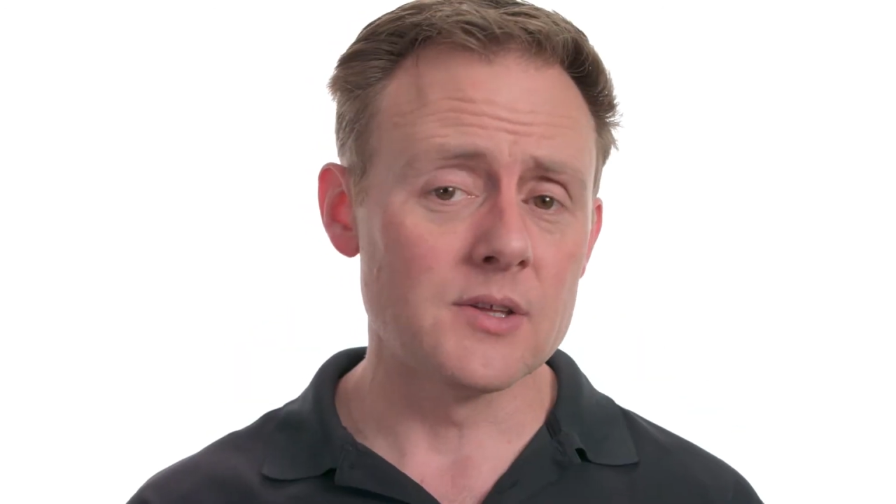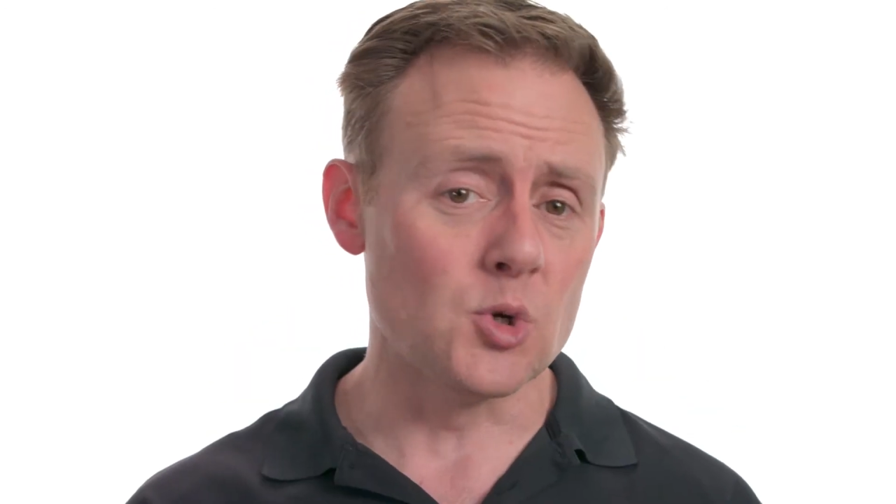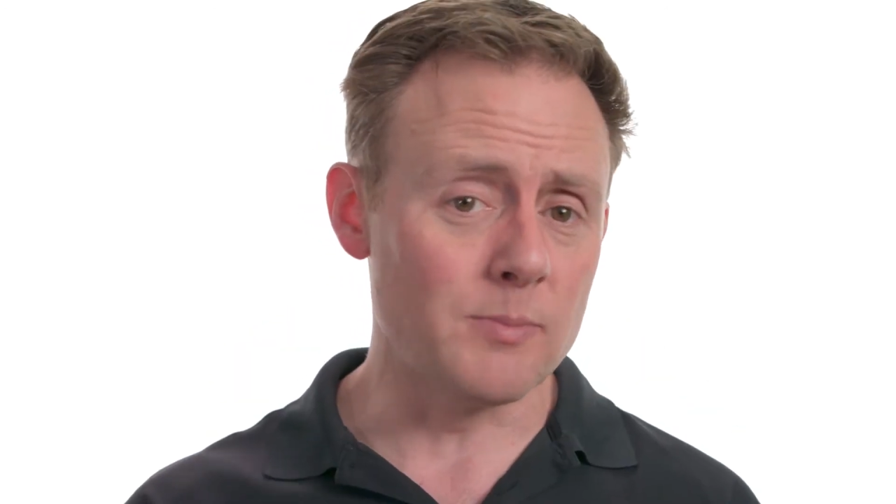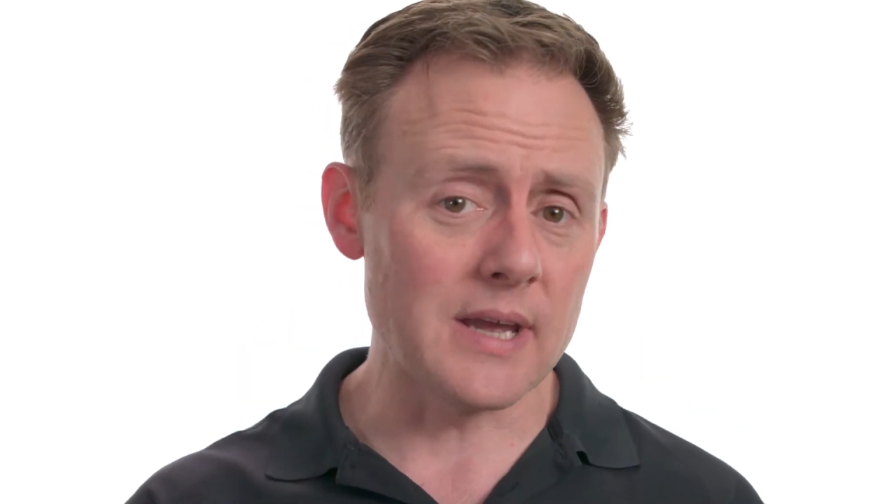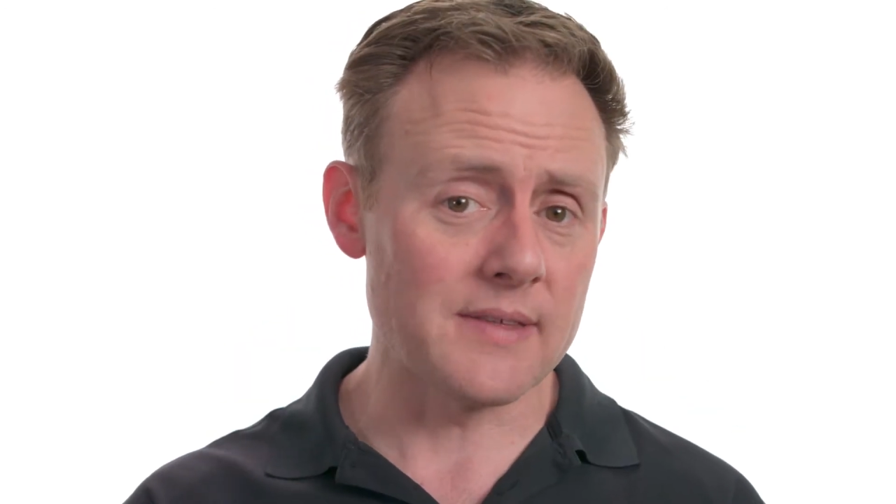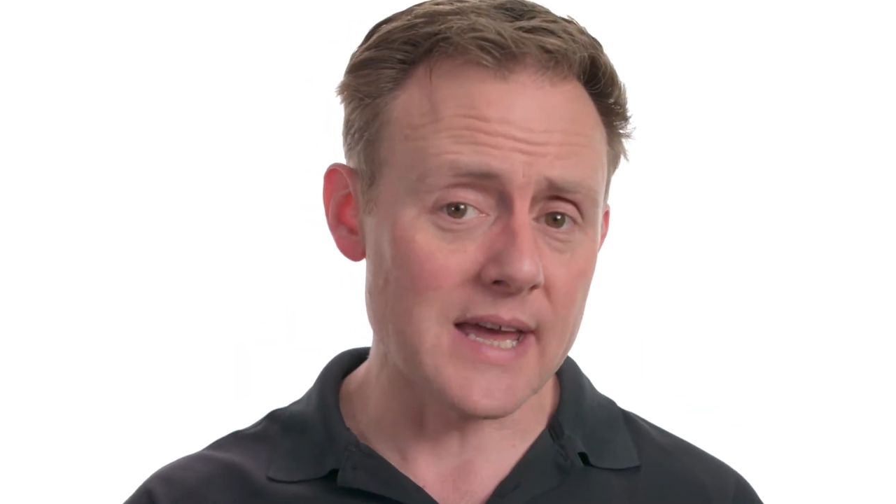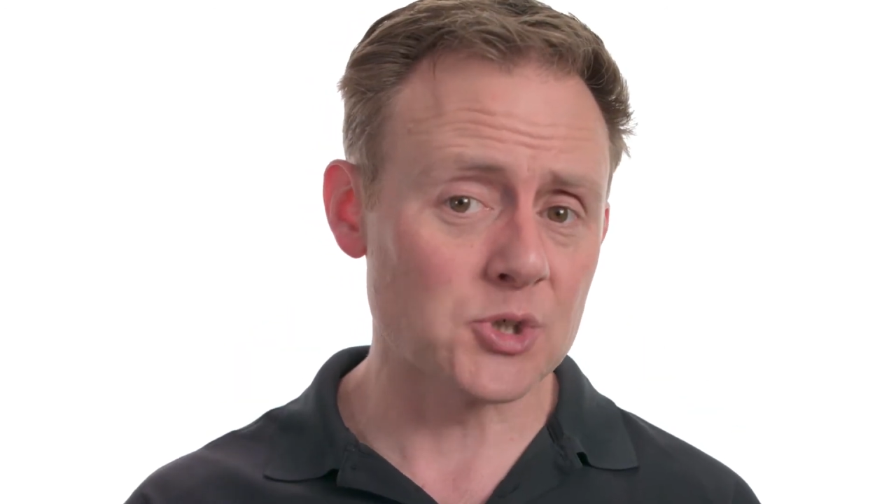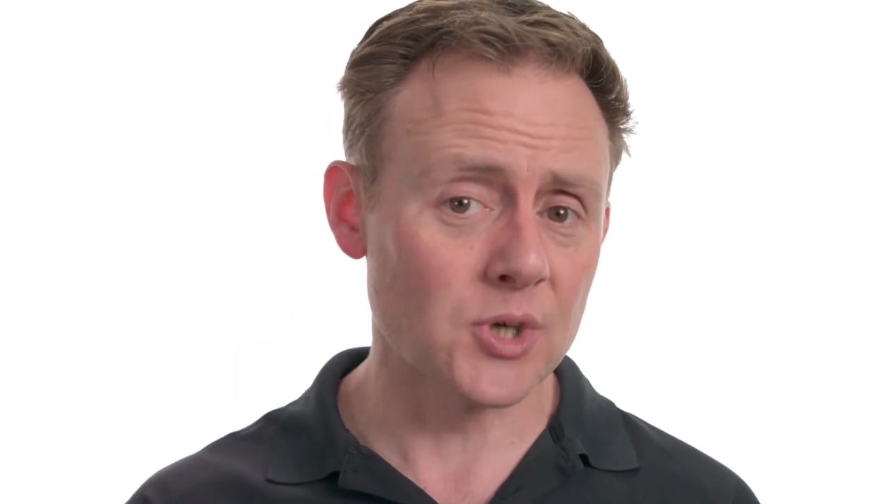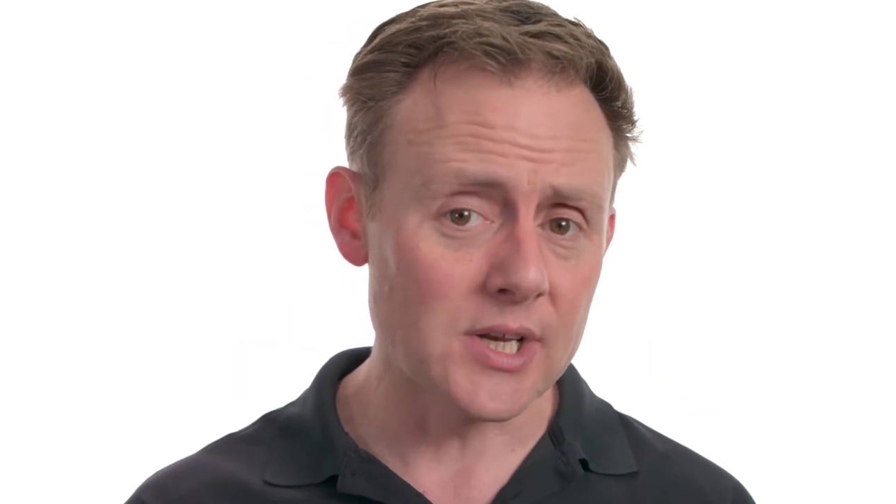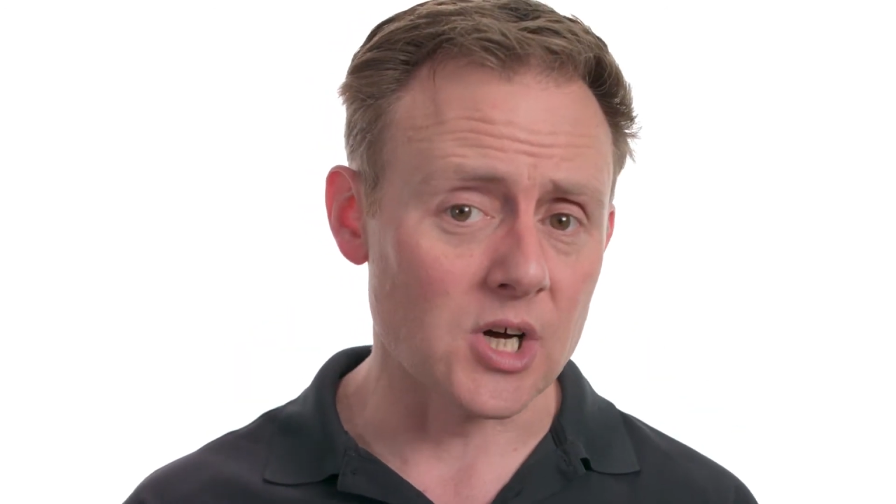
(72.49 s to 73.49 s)
you make
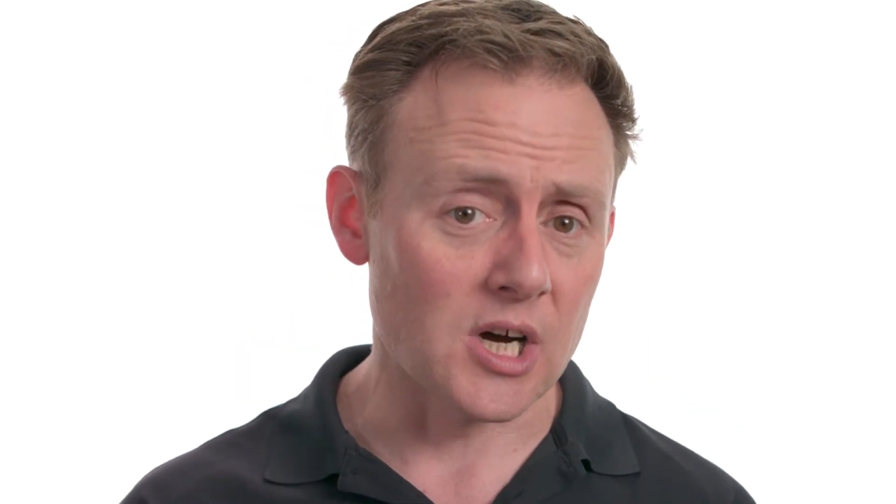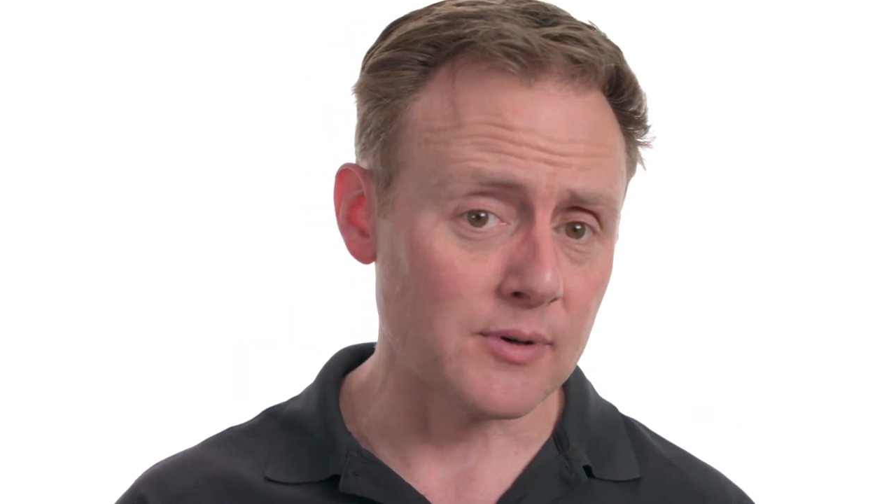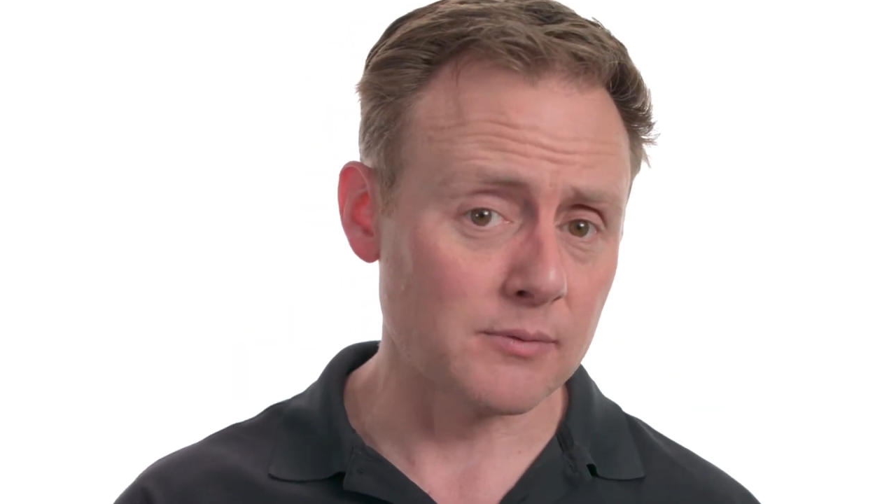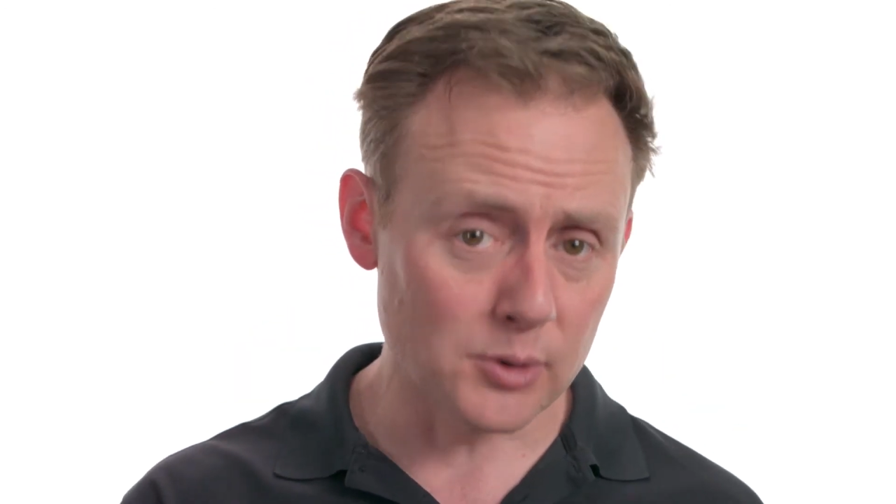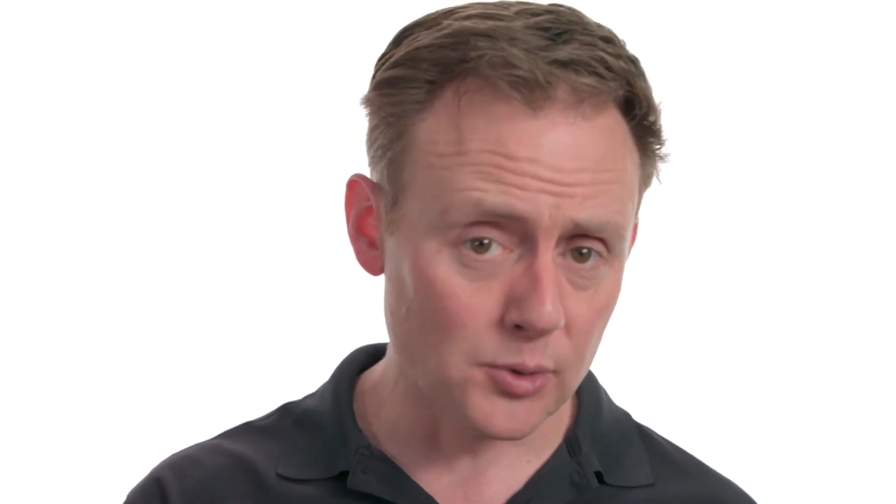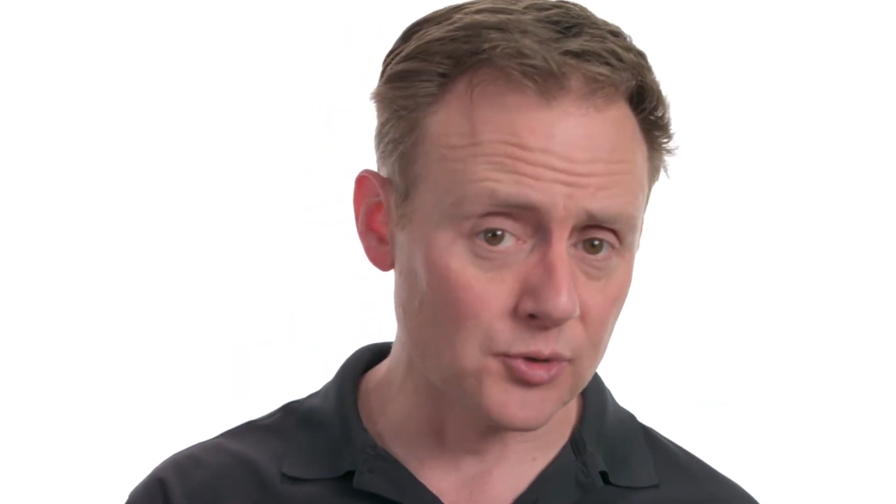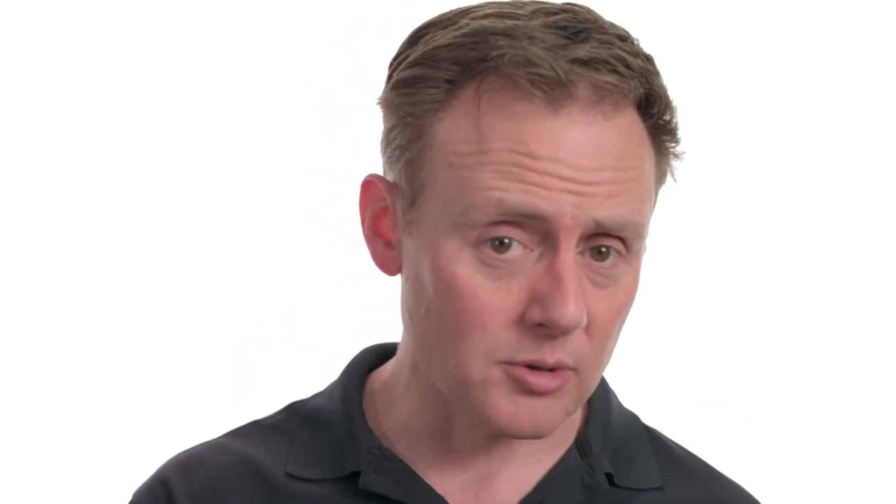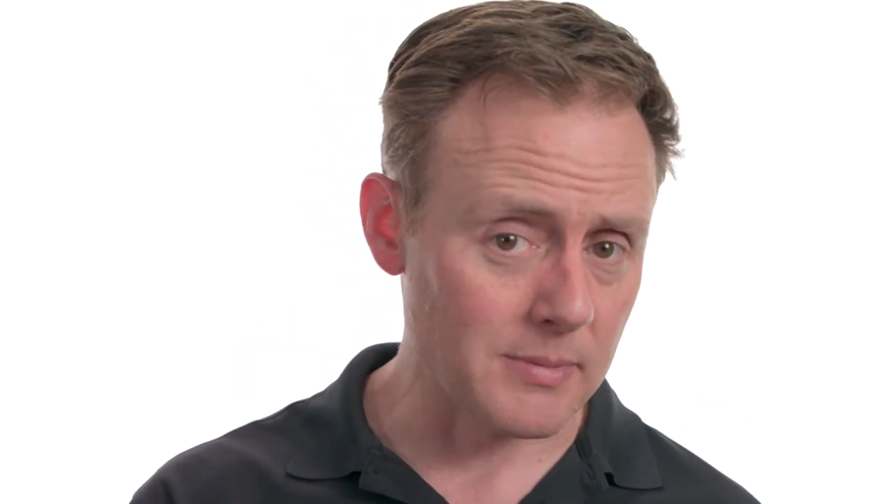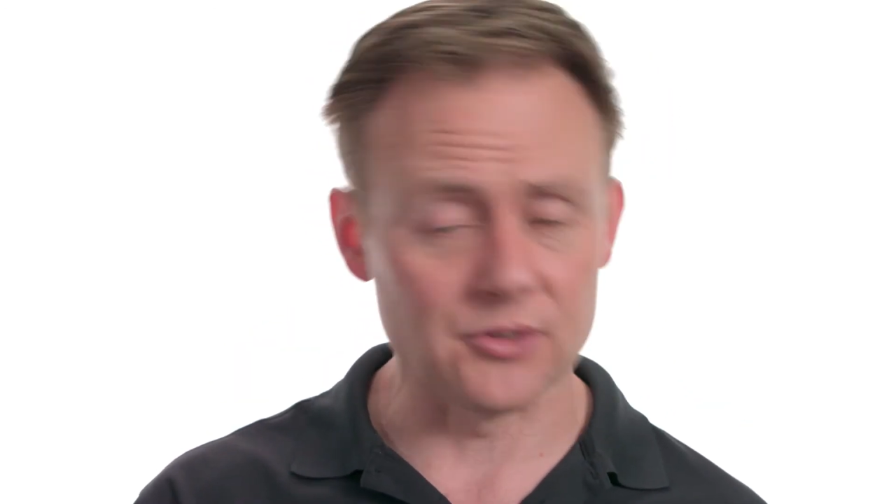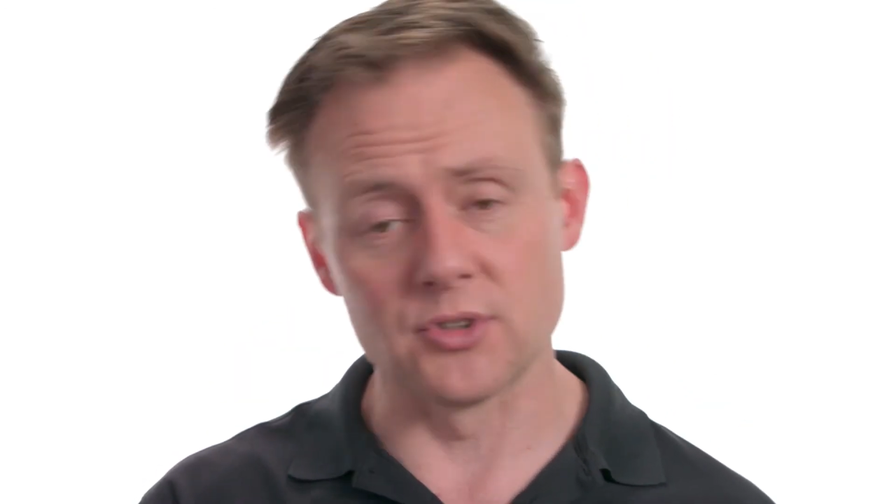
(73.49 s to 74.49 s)
that trade-off of
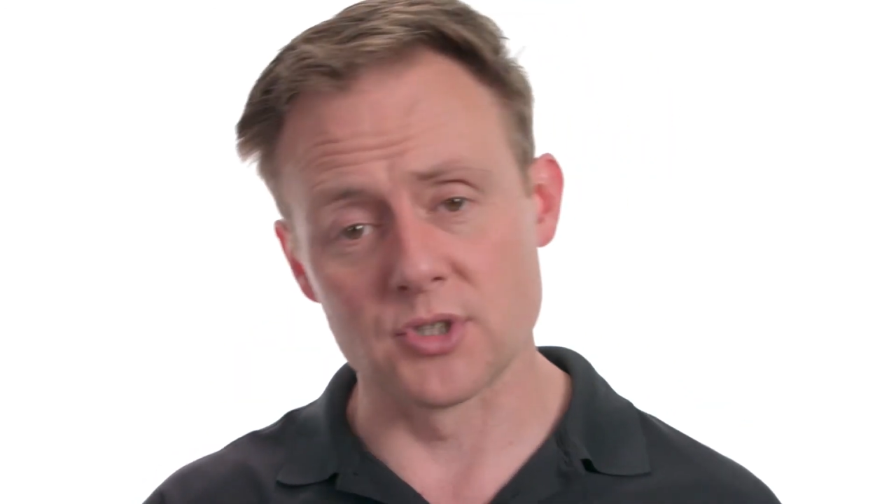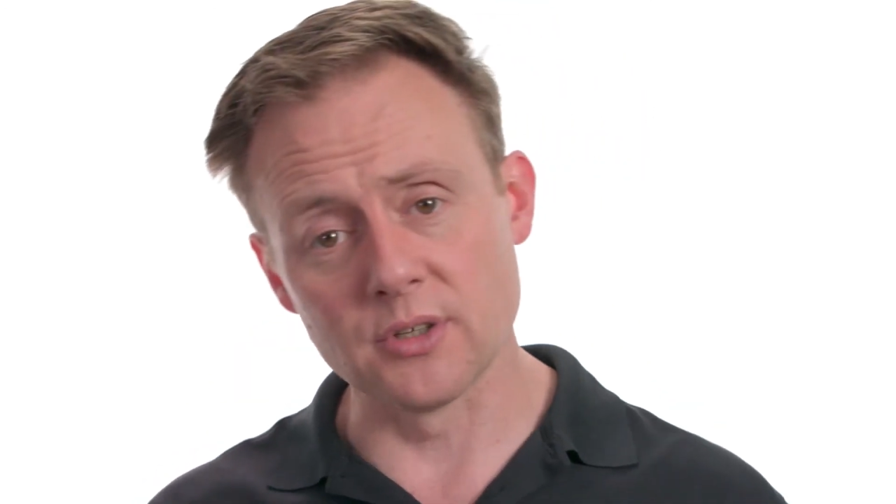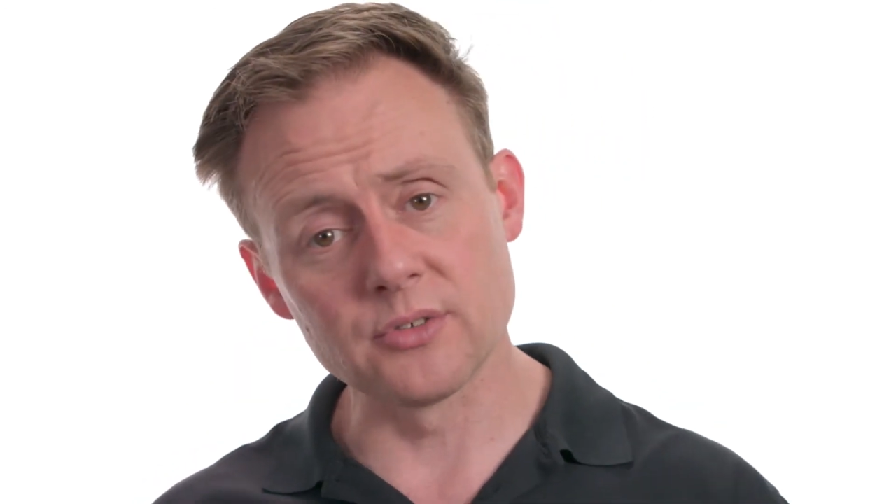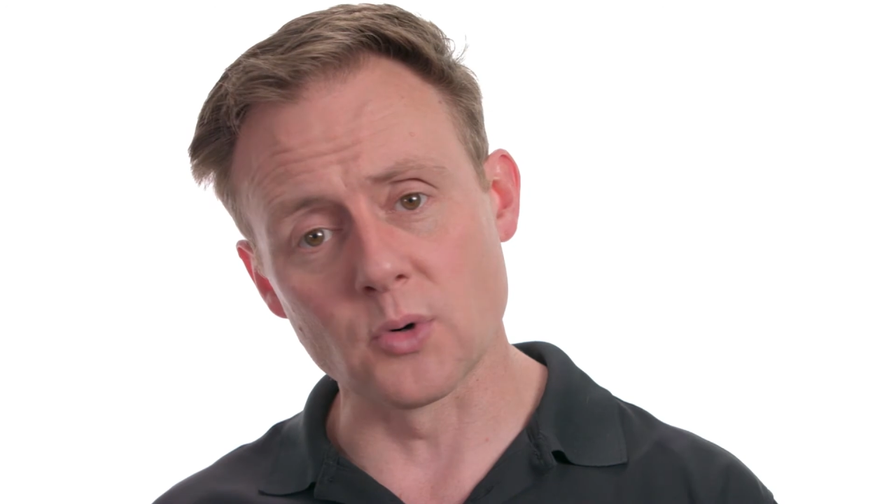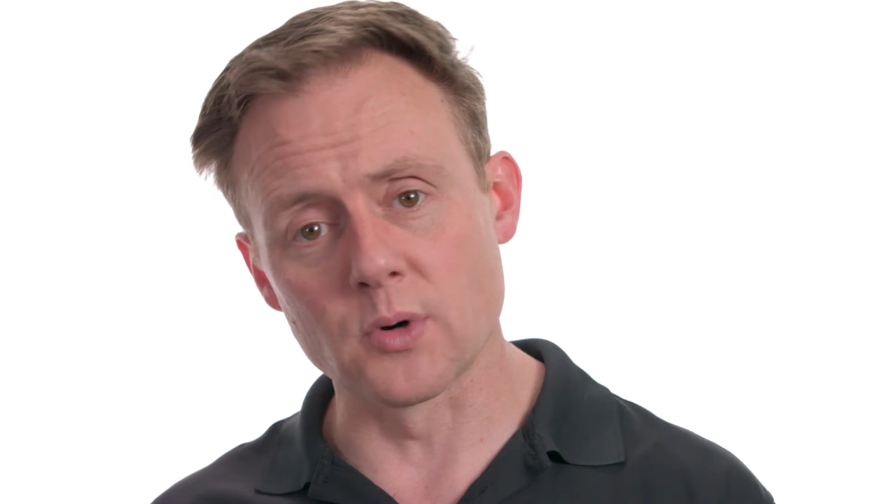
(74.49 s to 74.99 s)
losing messages